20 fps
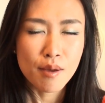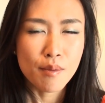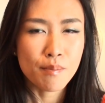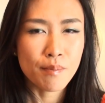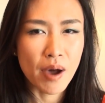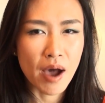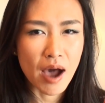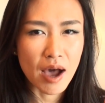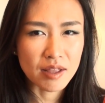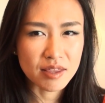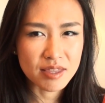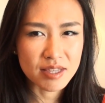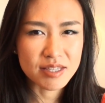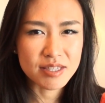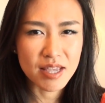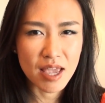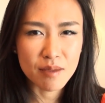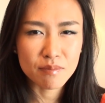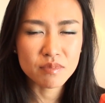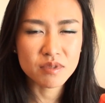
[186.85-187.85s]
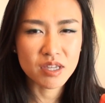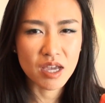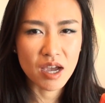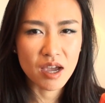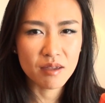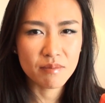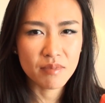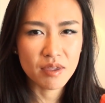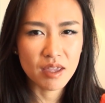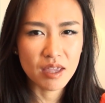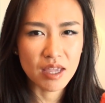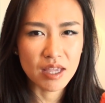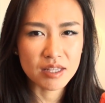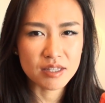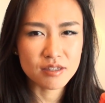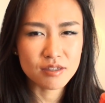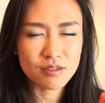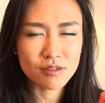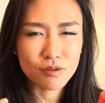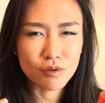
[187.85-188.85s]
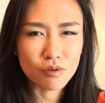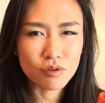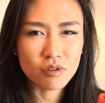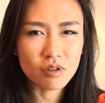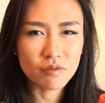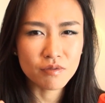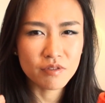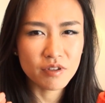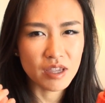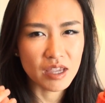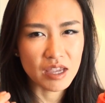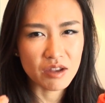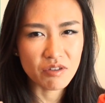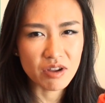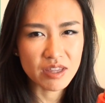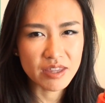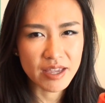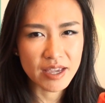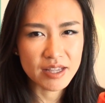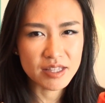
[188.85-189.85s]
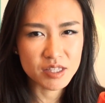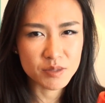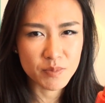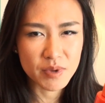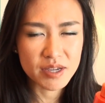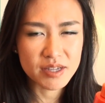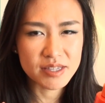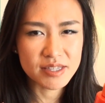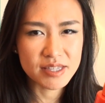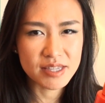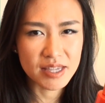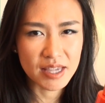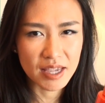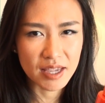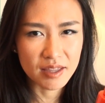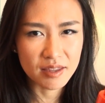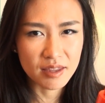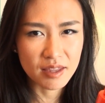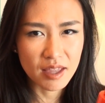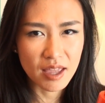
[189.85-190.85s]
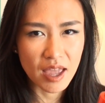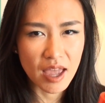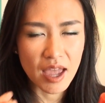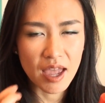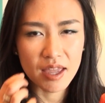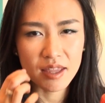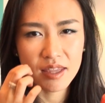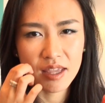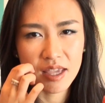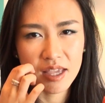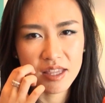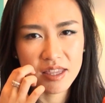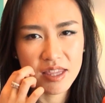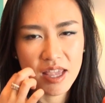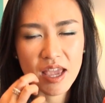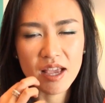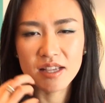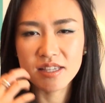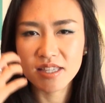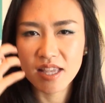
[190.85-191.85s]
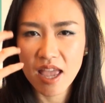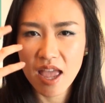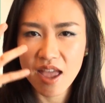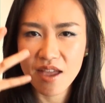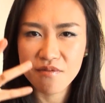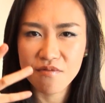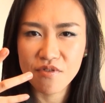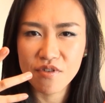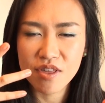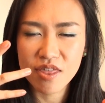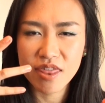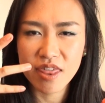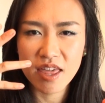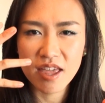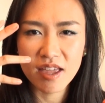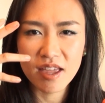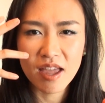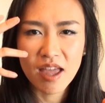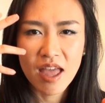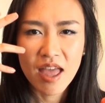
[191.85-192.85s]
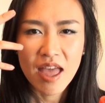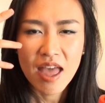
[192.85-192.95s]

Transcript: but at the same time it sort of irritates my skin and it takes everything